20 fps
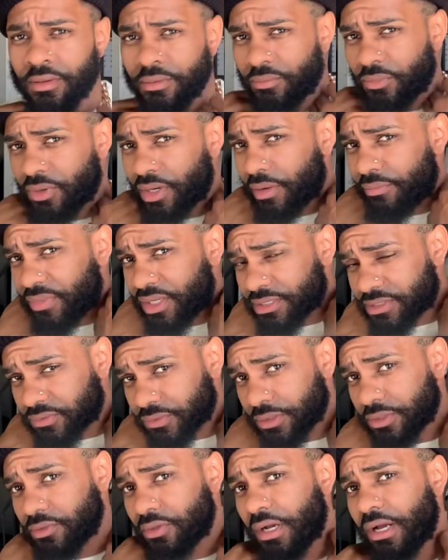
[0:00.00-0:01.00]
But I mess
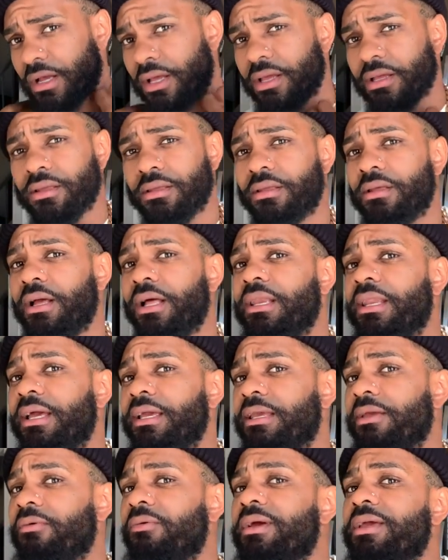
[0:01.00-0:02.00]
with it though. I like
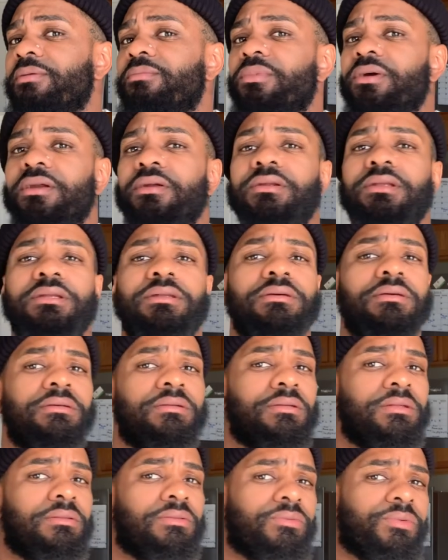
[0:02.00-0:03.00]
it way better
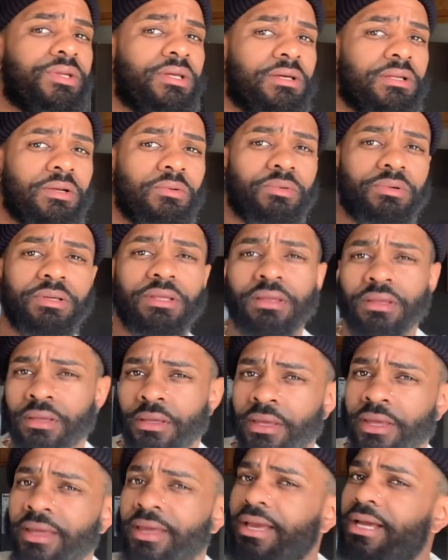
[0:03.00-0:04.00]
than the 300 one.
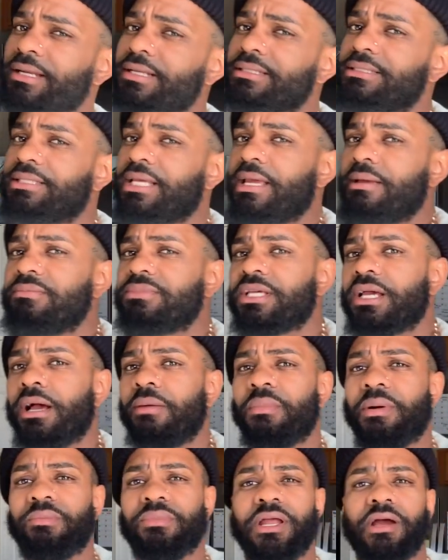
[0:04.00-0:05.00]
At the same
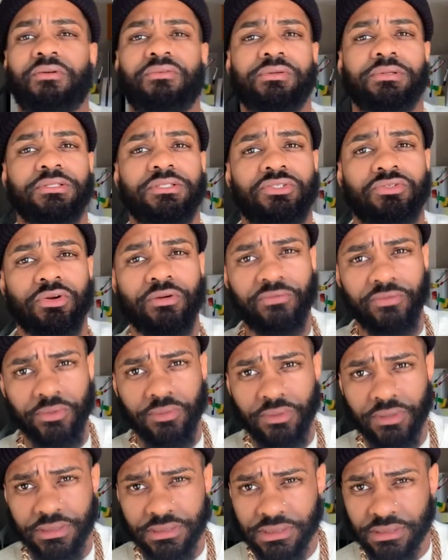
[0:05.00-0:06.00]
time, I'm not really sure if
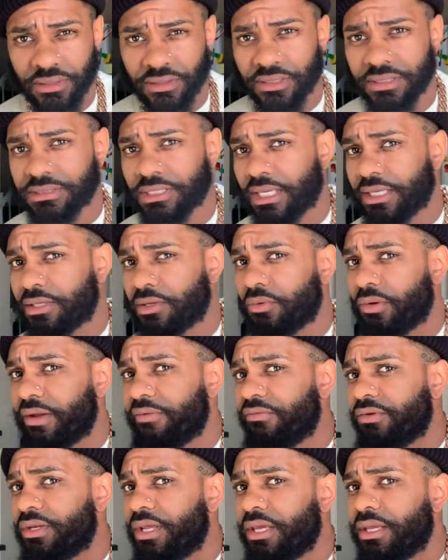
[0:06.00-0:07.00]
you consider this like your
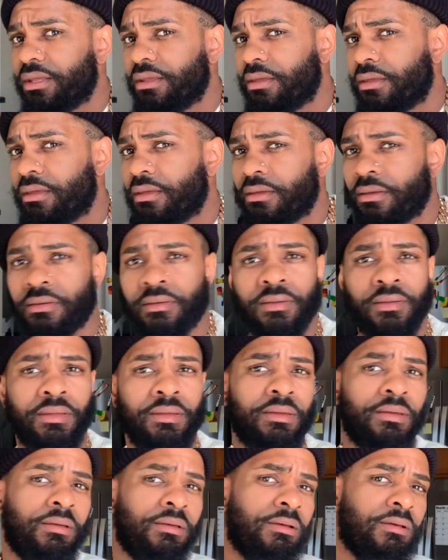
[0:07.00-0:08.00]
everyday.
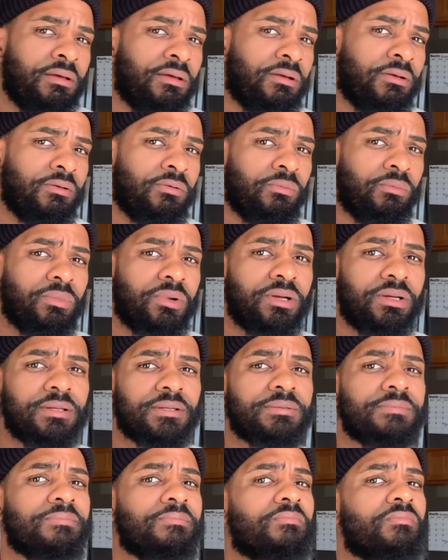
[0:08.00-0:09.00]

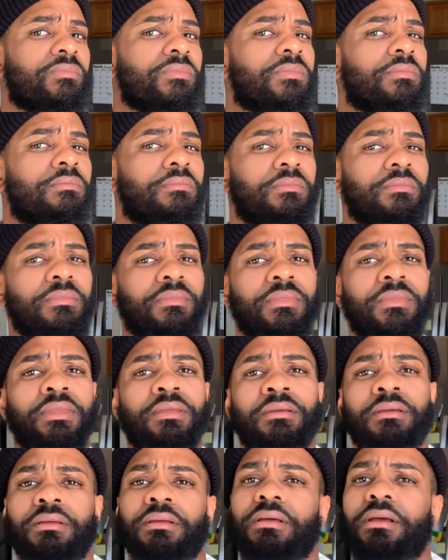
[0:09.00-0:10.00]
But
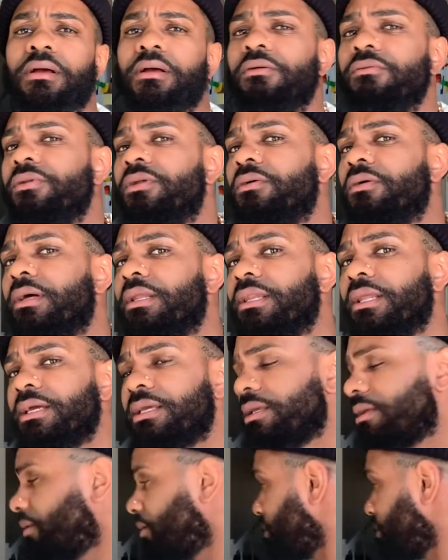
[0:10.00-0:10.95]
I don't know, I like it.